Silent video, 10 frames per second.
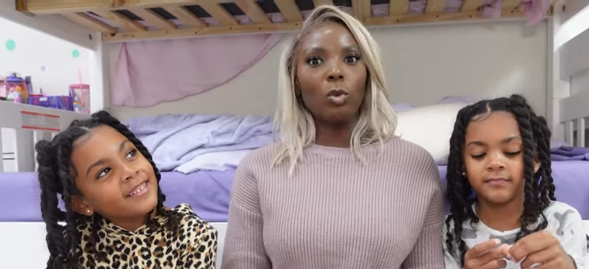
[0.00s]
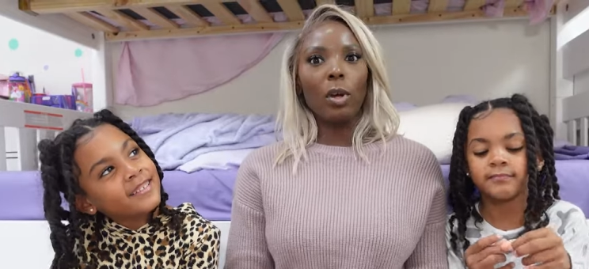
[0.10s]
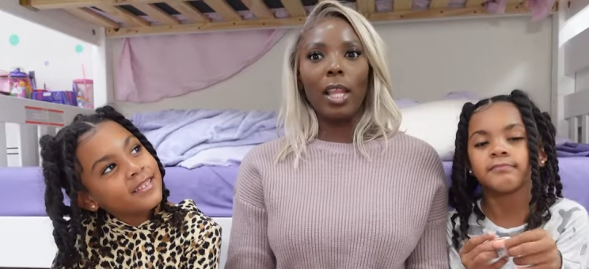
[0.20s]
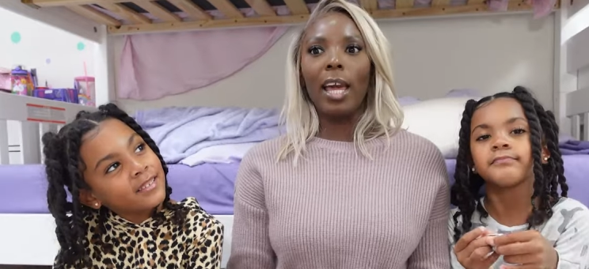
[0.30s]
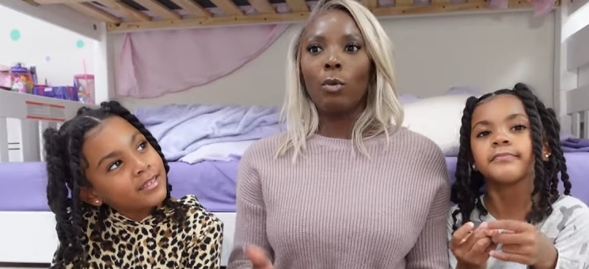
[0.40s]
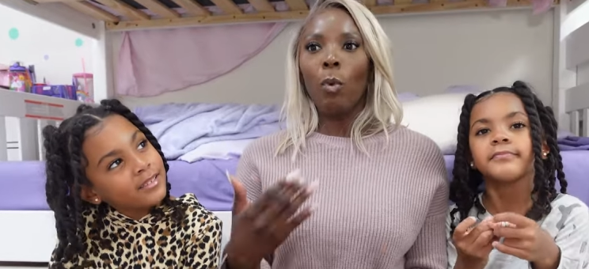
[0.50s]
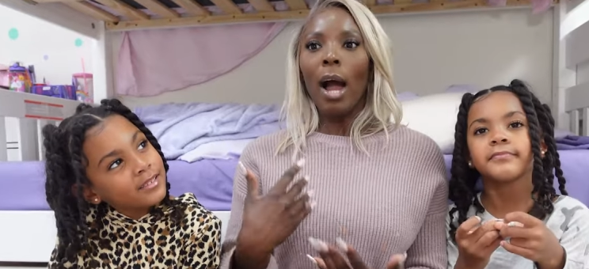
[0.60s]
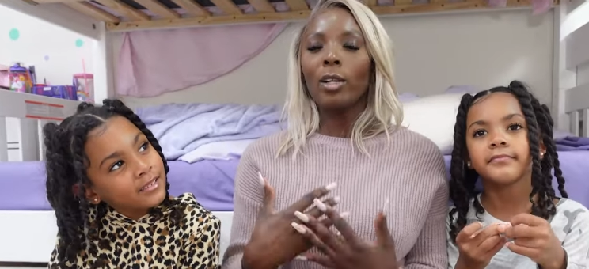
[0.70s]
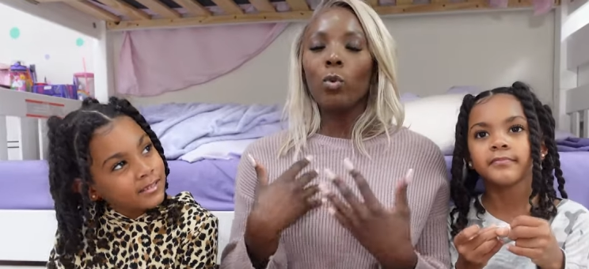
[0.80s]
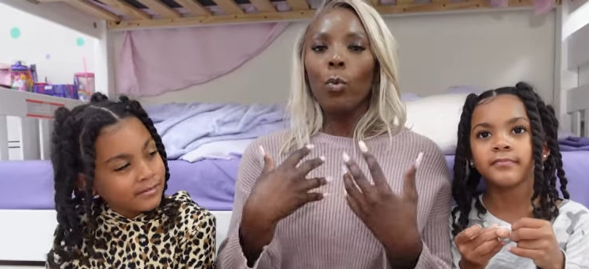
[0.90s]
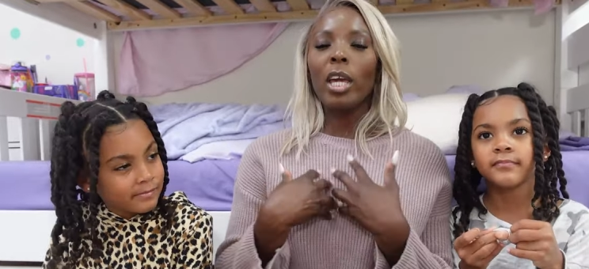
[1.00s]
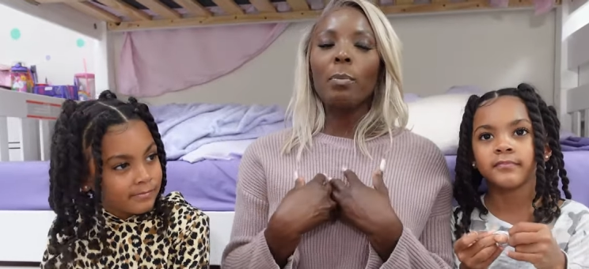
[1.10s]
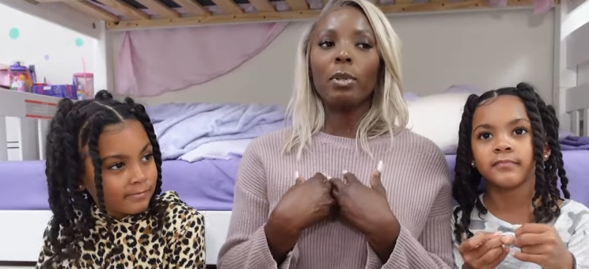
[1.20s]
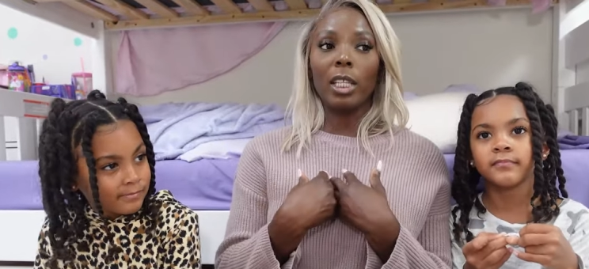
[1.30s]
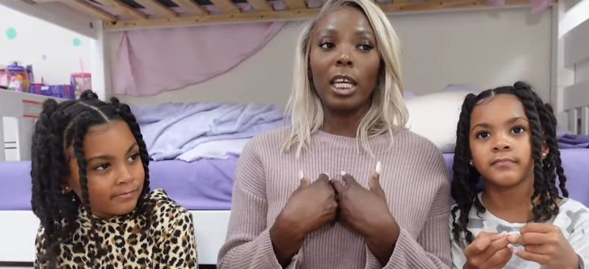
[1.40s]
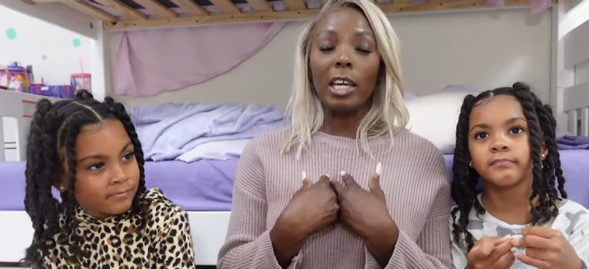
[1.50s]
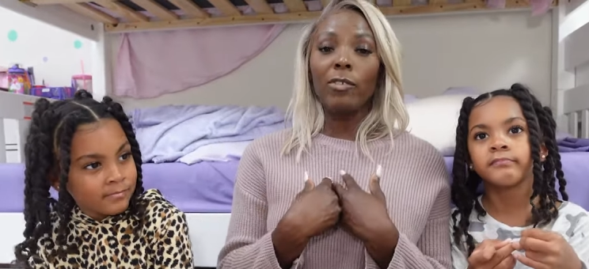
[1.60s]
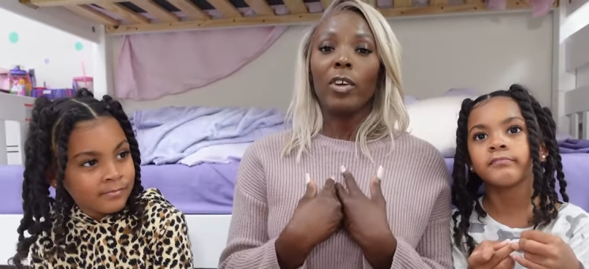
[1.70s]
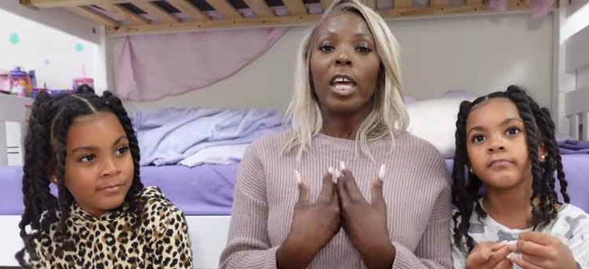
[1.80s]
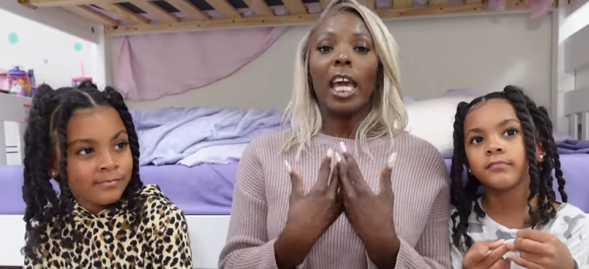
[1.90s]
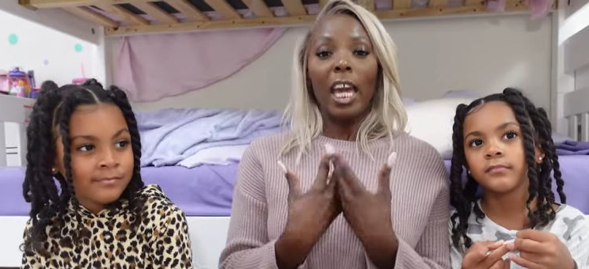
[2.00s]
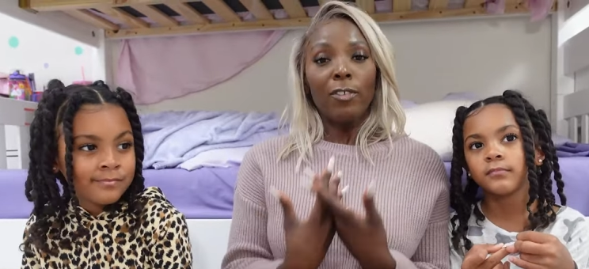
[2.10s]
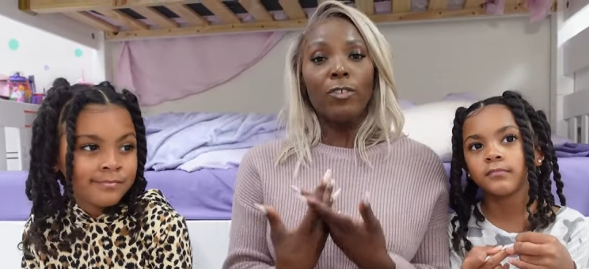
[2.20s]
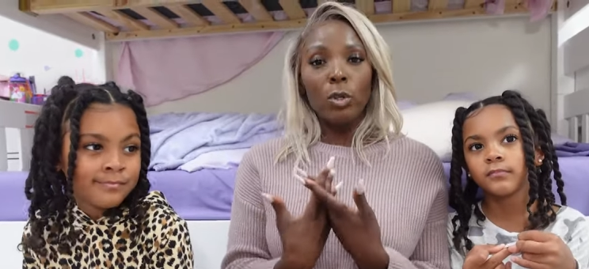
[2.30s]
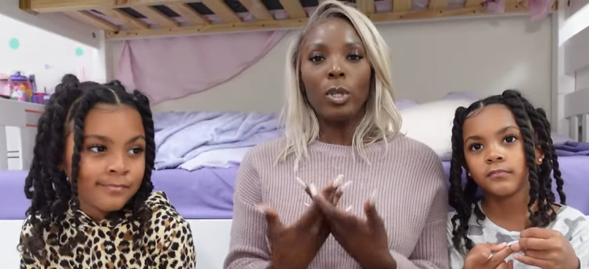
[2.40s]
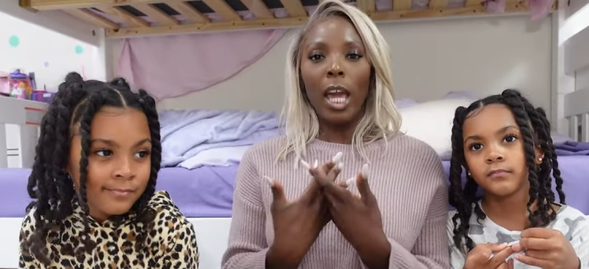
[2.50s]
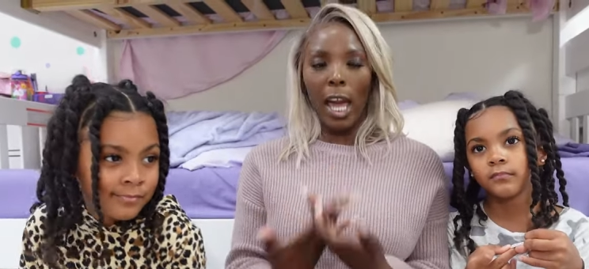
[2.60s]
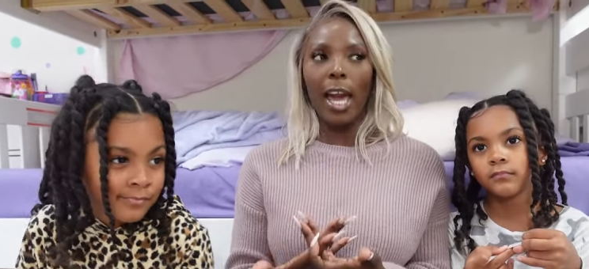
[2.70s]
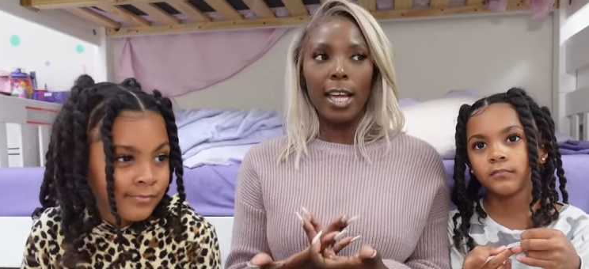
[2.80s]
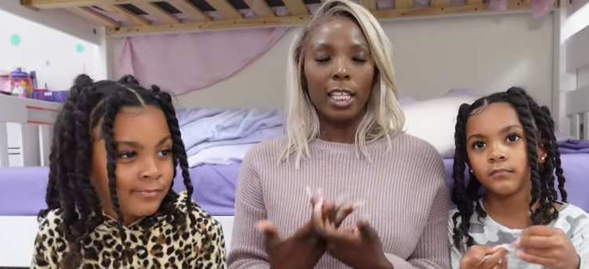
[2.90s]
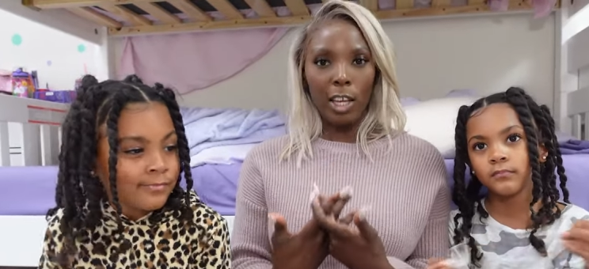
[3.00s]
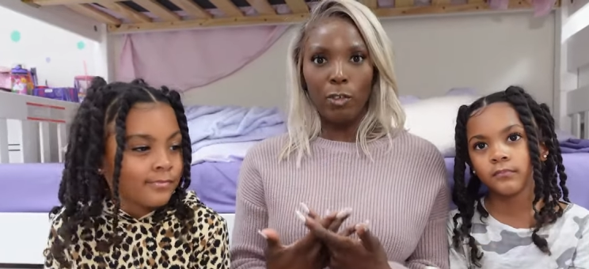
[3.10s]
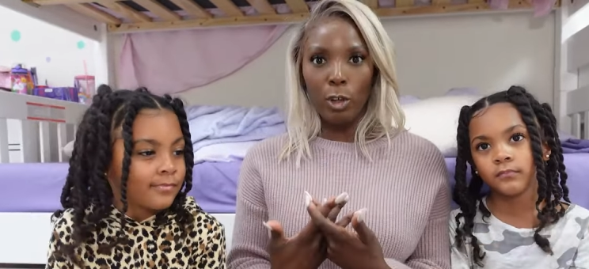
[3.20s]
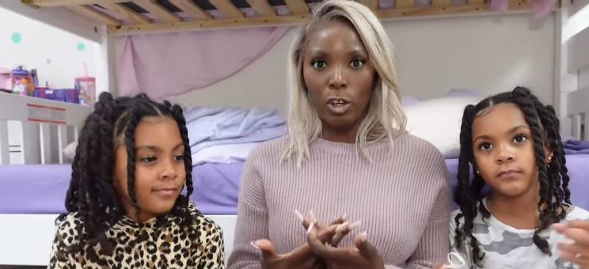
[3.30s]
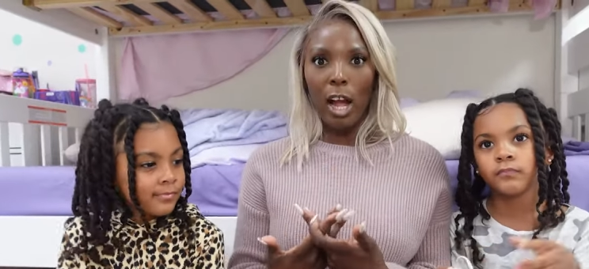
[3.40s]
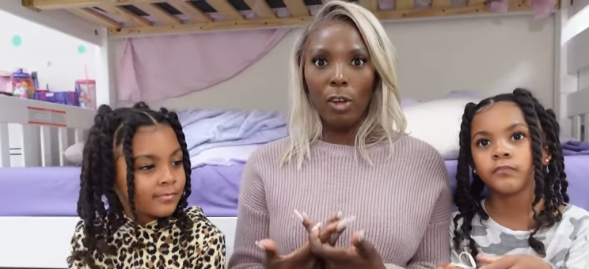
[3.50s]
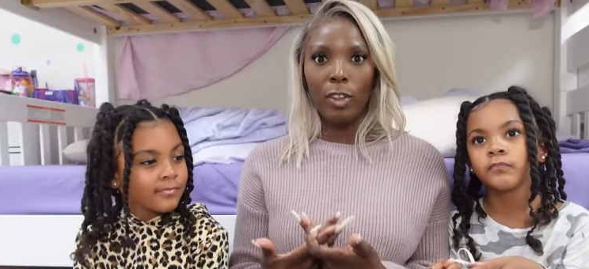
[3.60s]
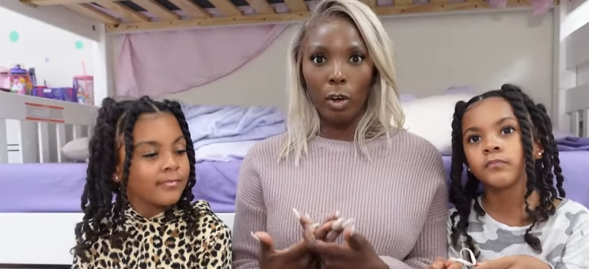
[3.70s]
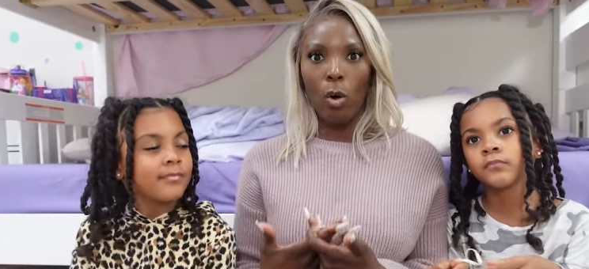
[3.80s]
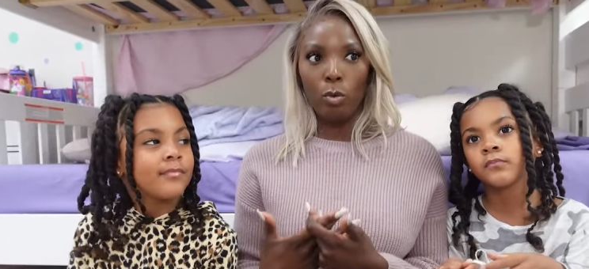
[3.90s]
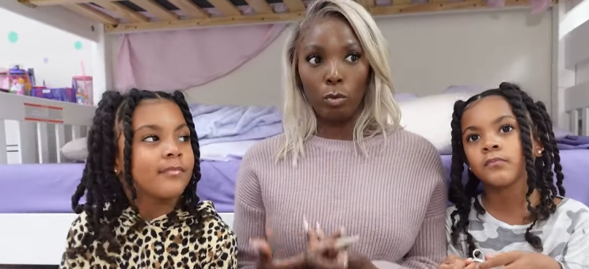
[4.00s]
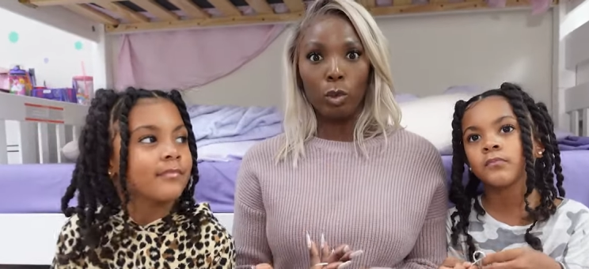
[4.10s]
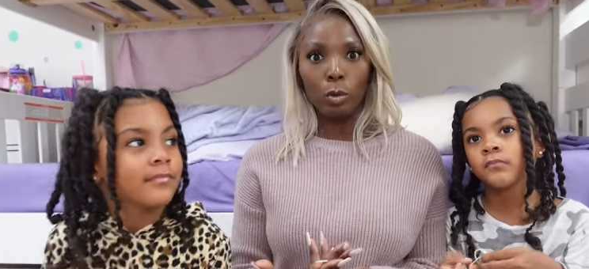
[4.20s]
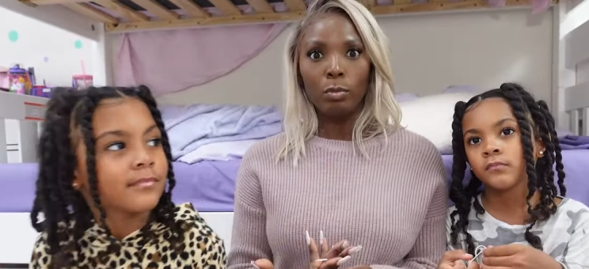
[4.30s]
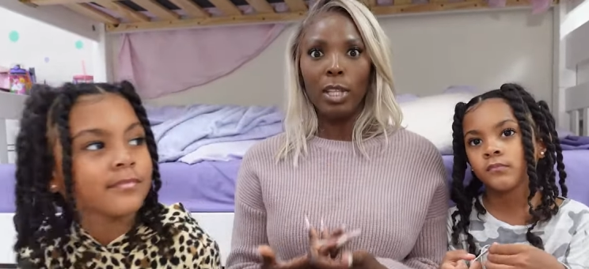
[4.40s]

Speaker 1: into it. Like, why do we believe if you can give your child their own room